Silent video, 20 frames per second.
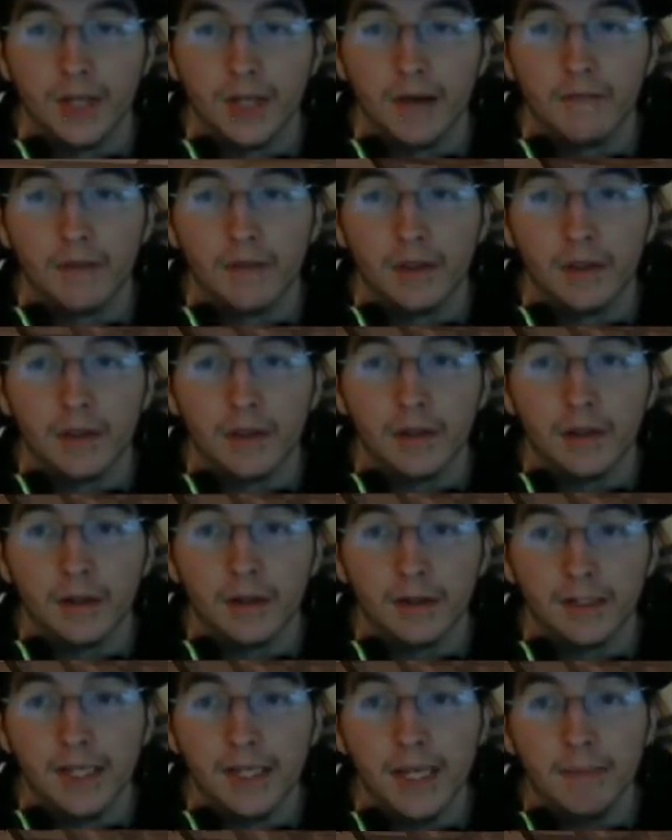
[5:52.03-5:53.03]
So you have
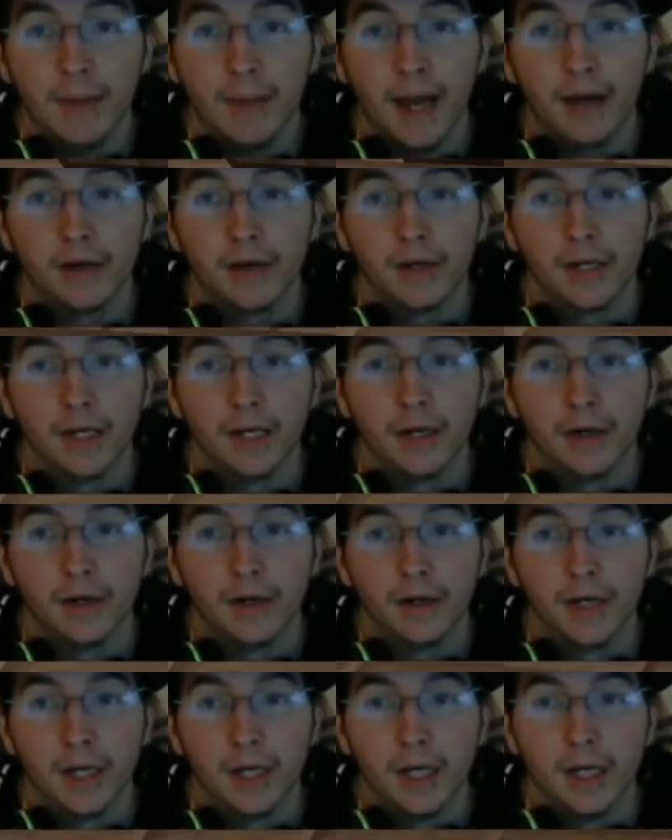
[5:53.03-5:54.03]
the little T pattern
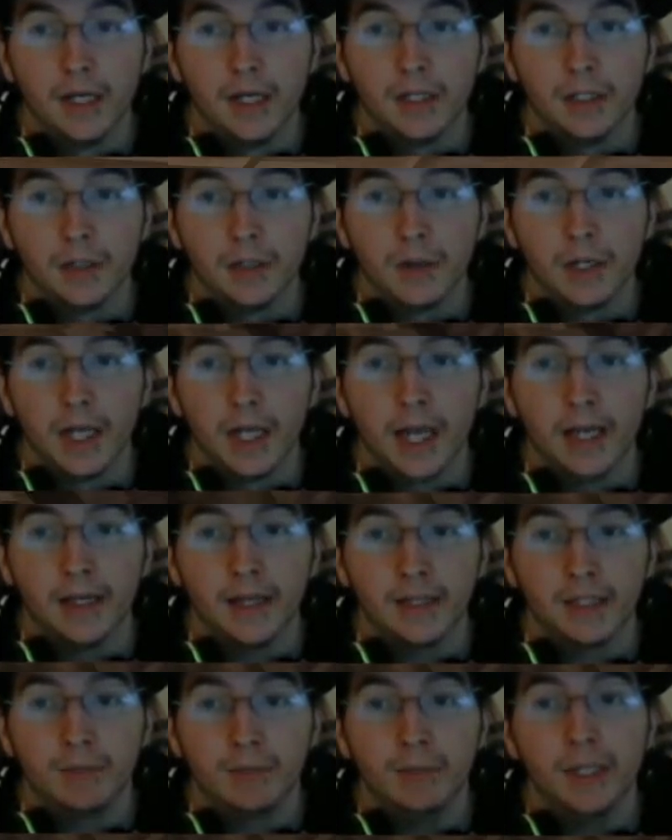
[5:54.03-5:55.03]
here, so
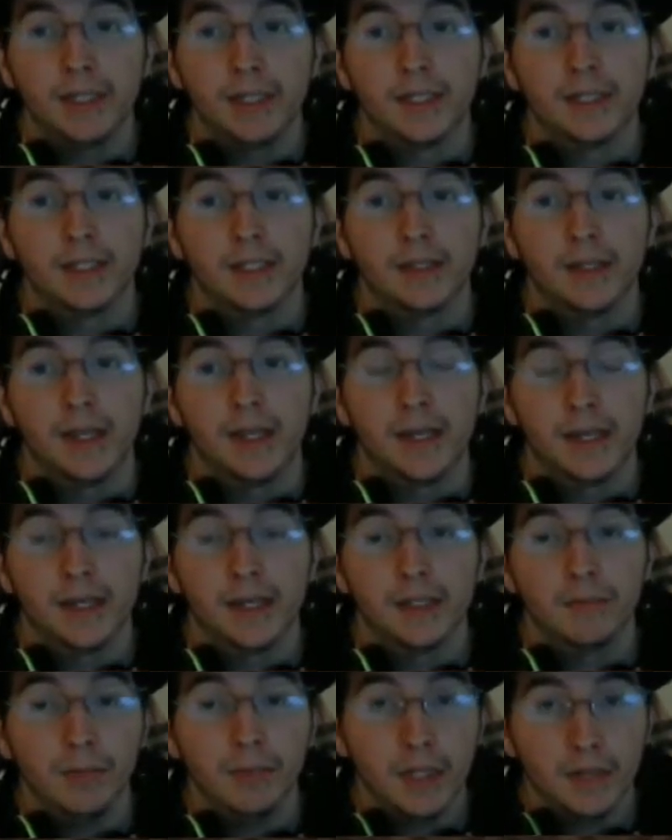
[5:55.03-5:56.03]
it splits.
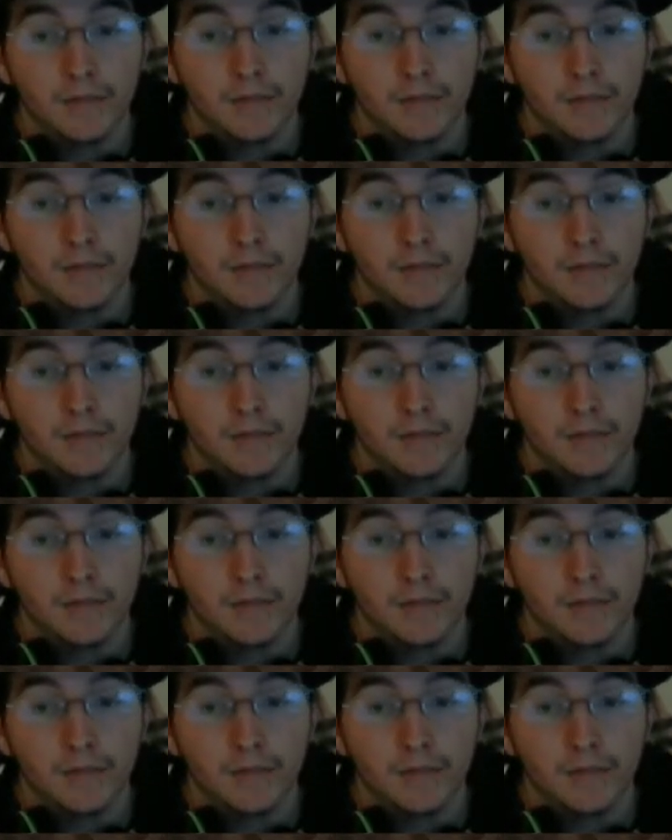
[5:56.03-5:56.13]
It can